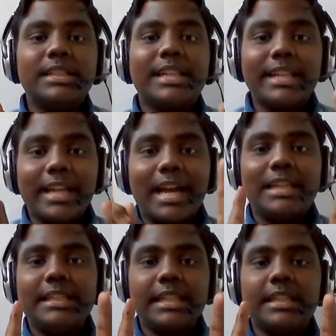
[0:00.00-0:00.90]
the
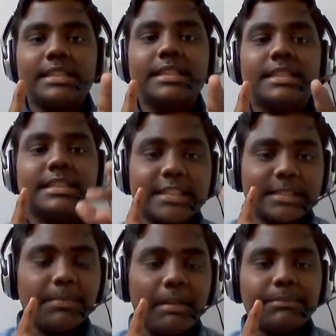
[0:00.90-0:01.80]
reality is
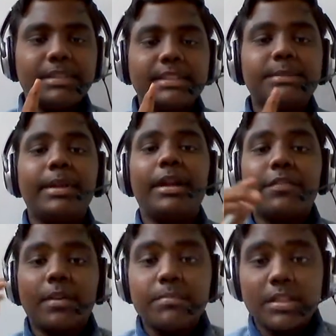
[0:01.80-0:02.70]
this paper is made
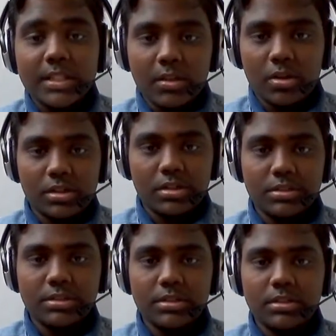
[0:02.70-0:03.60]
from this log,
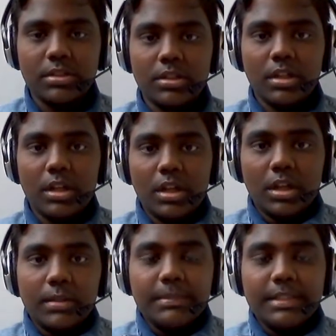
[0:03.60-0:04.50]

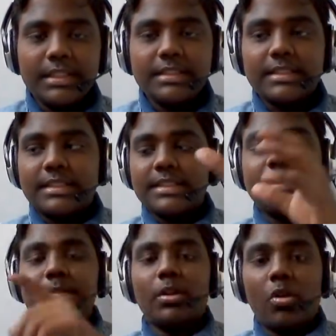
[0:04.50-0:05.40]
means
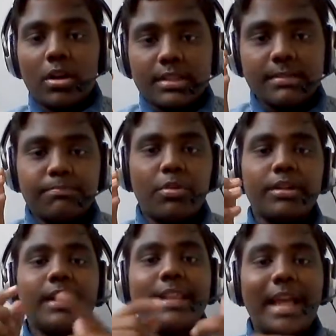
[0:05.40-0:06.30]
this log is
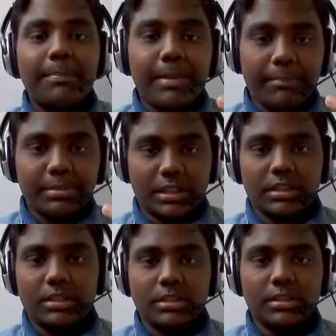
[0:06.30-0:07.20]
important than paper,
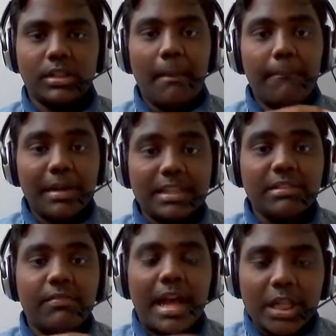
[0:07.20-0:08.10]
but
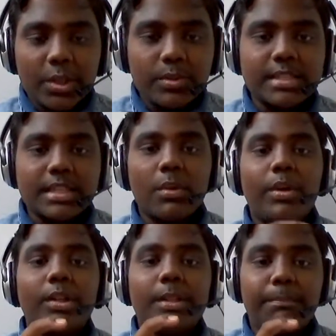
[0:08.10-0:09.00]
the value is
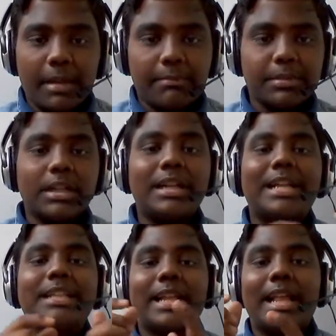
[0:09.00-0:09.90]
given to the paper
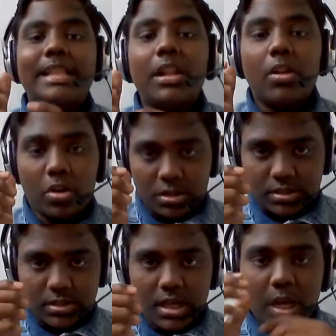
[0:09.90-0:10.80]
rather than the log,
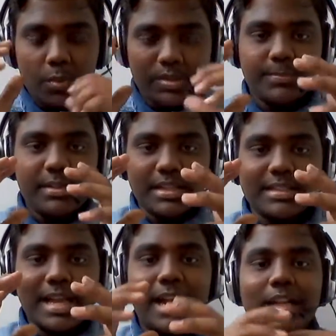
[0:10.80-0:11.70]
which means
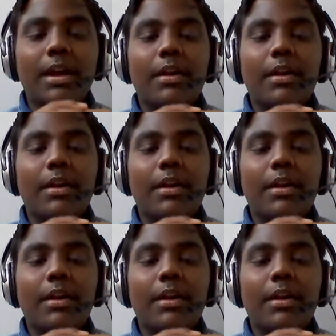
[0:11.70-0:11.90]
that